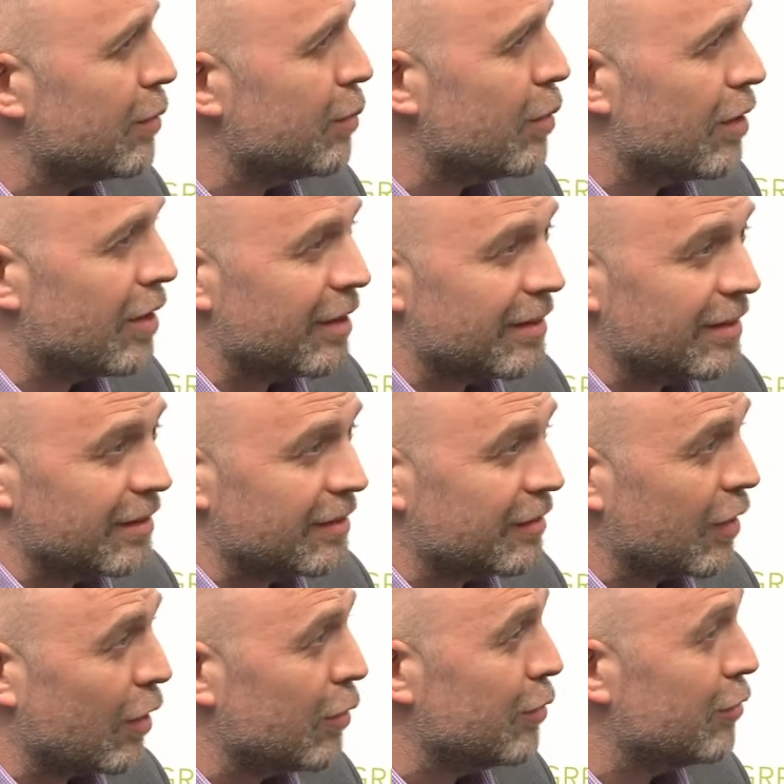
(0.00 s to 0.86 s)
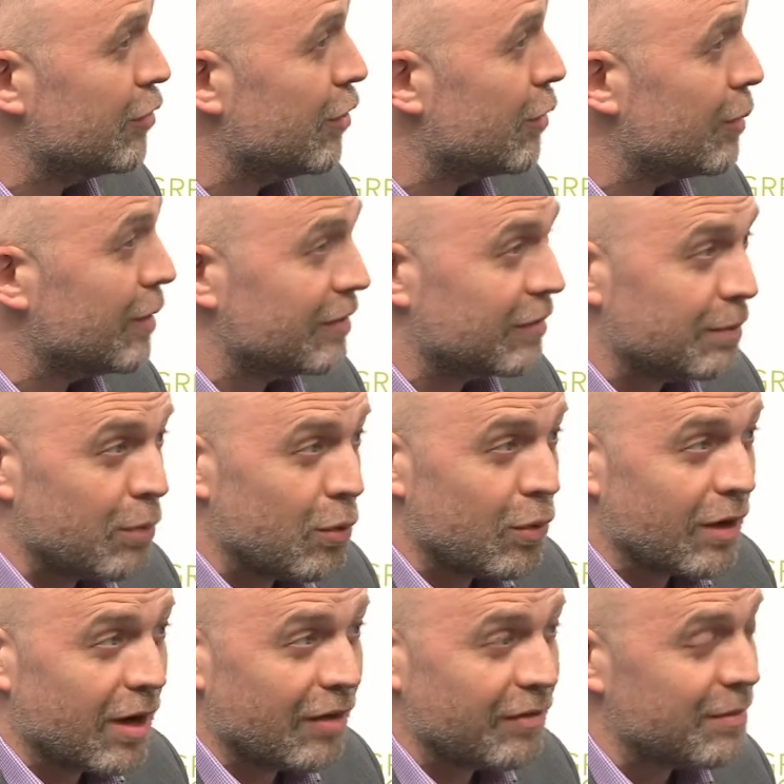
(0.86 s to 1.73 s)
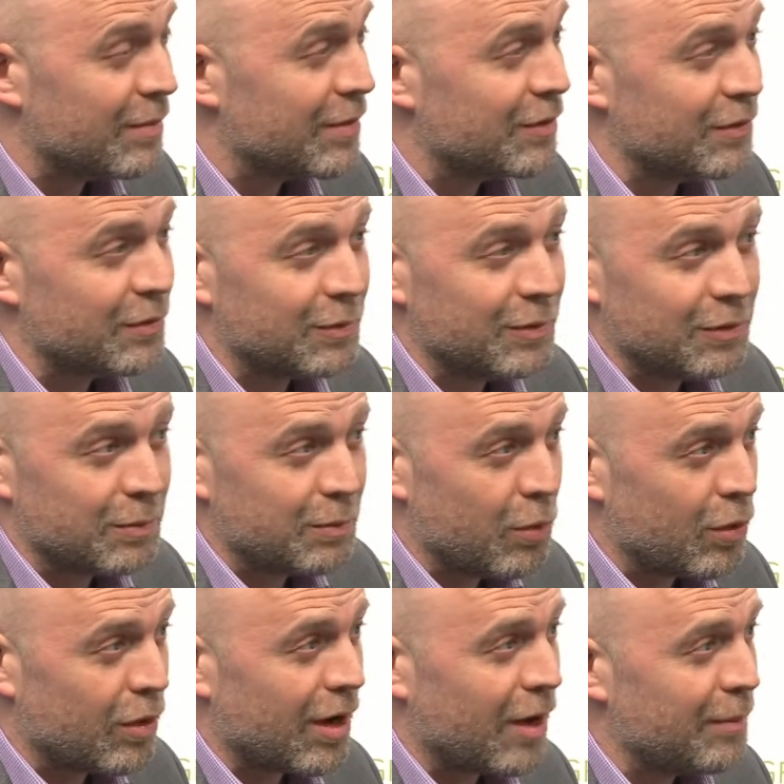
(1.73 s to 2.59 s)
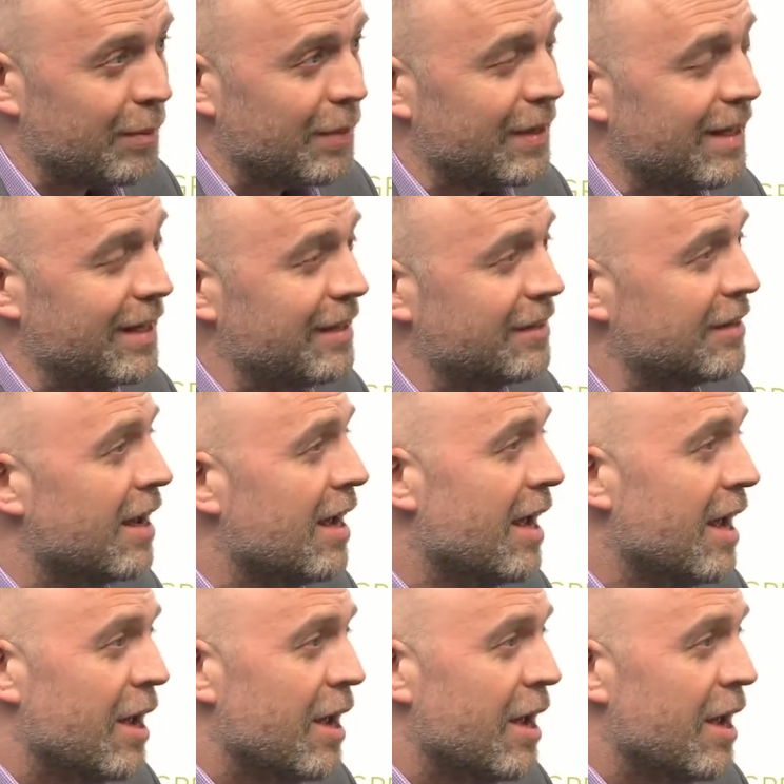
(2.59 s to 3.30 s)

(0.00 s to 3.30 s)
work, disclosure. We support governments, we support companies.